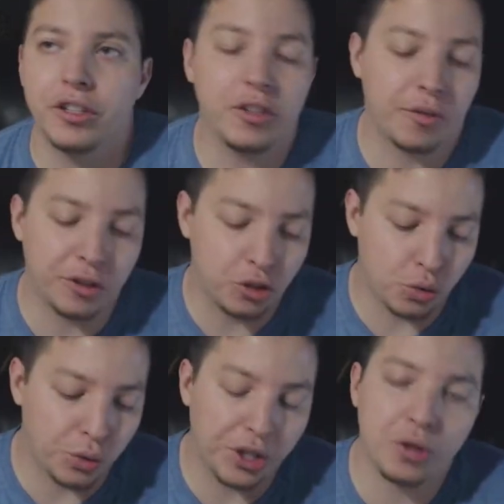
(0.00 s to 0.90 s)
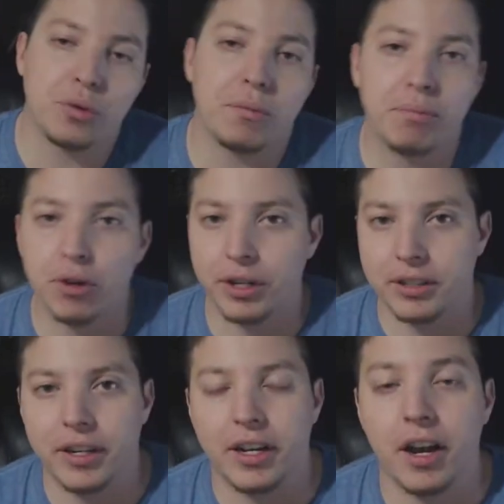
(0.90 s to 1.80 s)
once you read through a book,
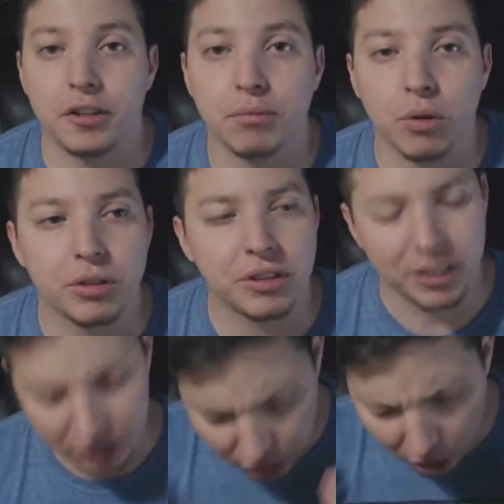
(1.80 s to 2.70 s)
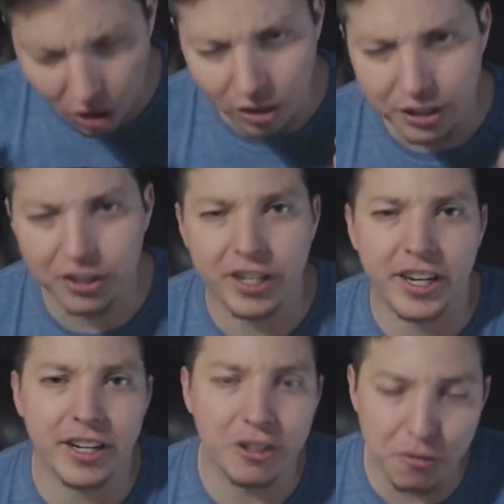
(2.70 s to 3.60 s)
it's like osmosis and it's all in your
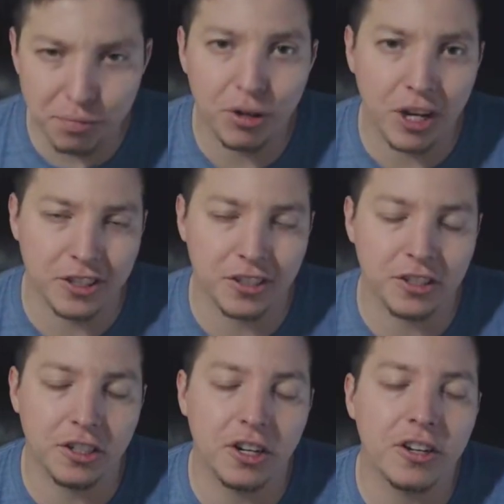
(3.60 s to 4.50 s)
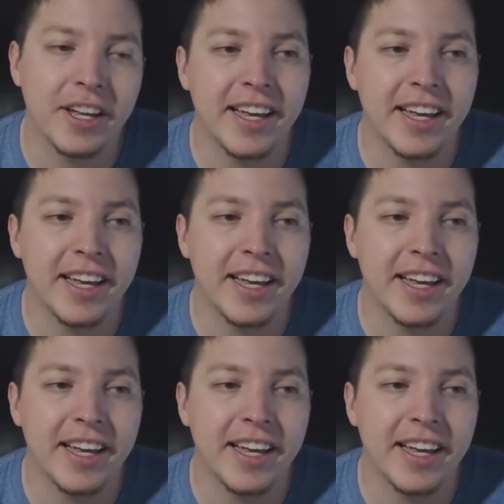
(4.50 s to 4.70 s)
head and you've processed it all.